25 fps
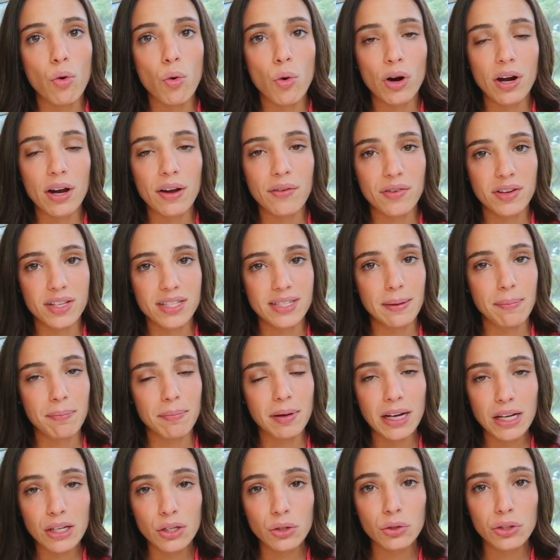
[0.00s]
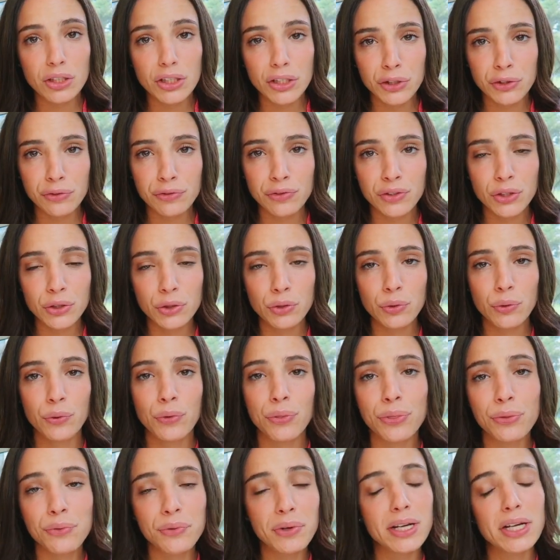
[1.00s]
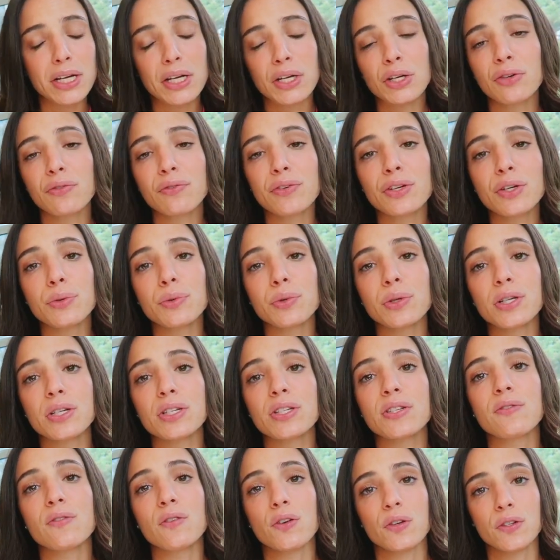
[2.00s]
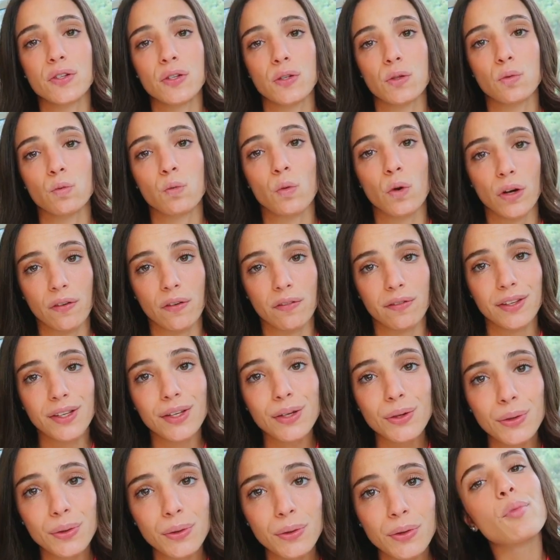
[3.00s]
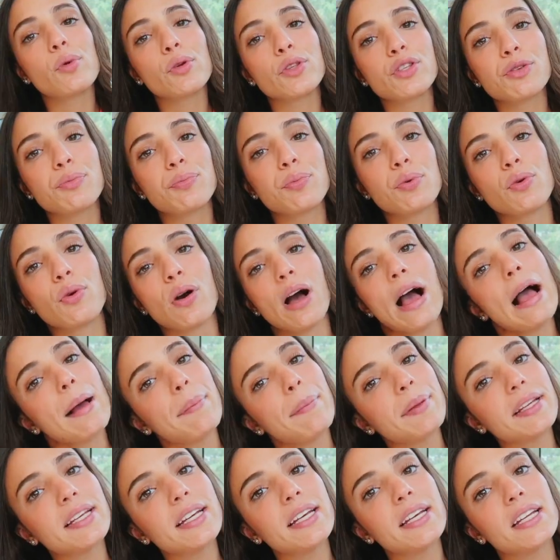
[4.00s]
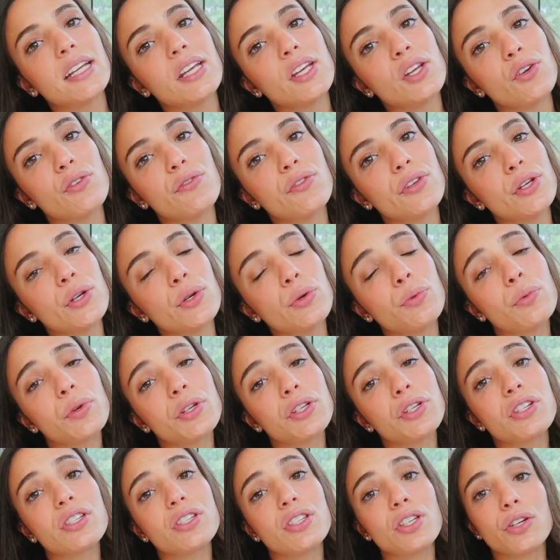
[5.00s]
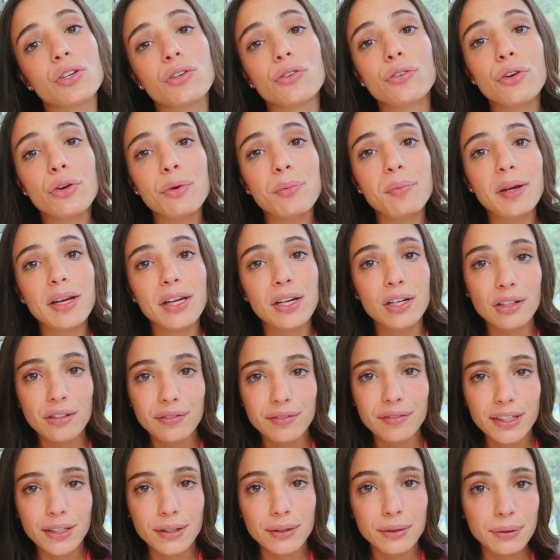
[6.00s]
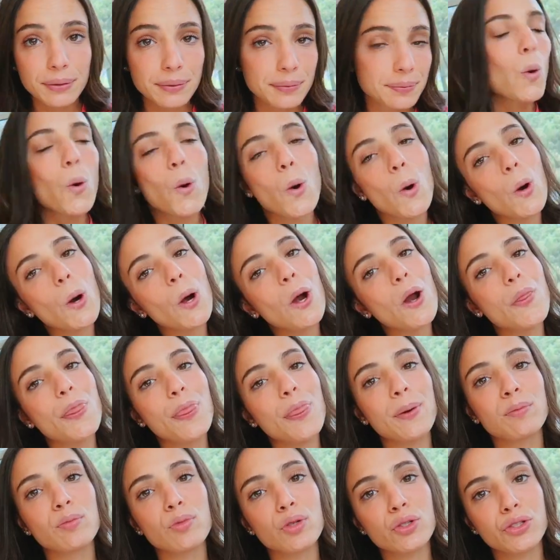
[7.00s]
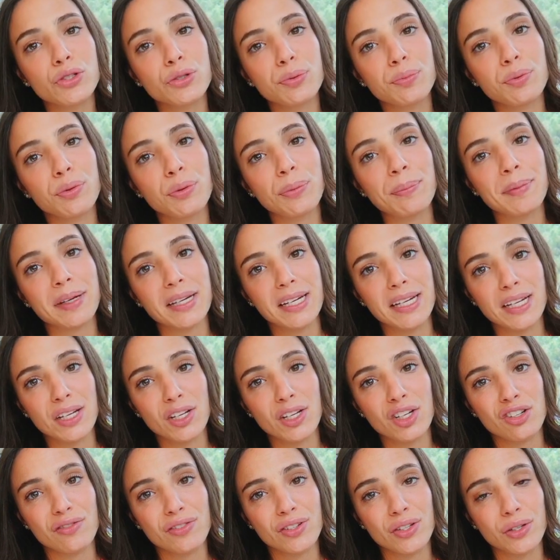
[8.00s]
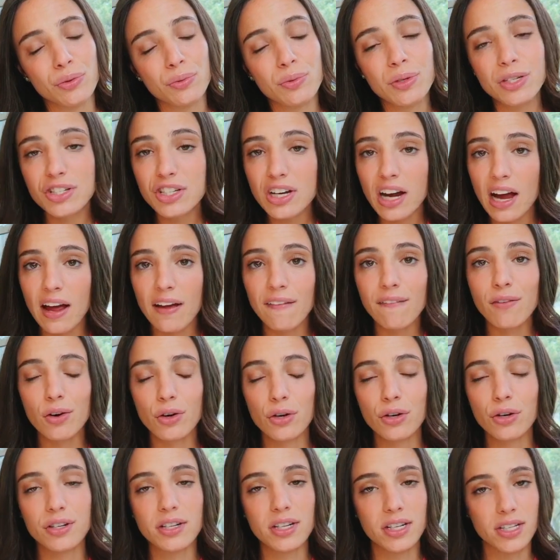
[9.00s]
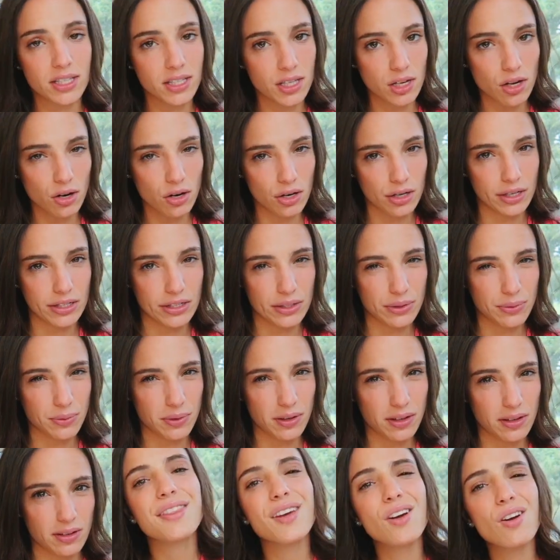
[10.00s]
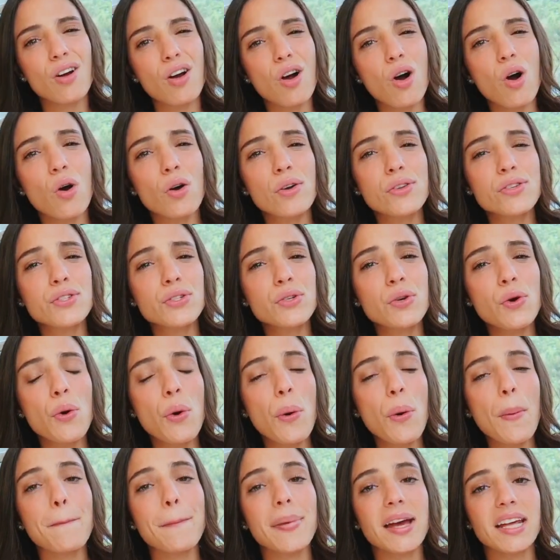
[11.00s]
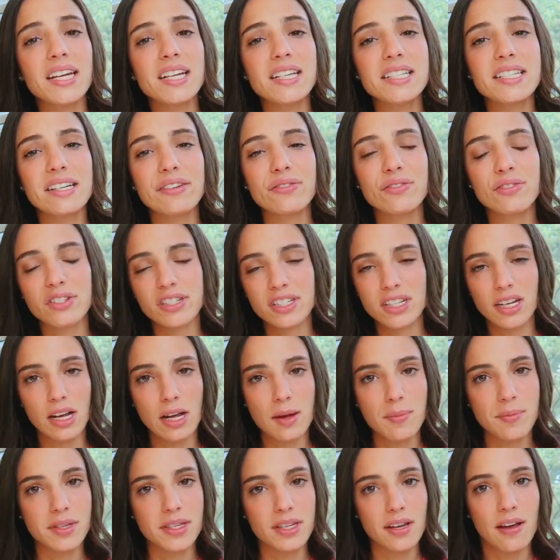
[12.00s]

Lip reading: or if it's a panel interview, 3 interviewers versus 1 of you, multiple applicant interview, which is a group interview, or the multiple mini interview, which I've heard is the hardest one. There are also many different types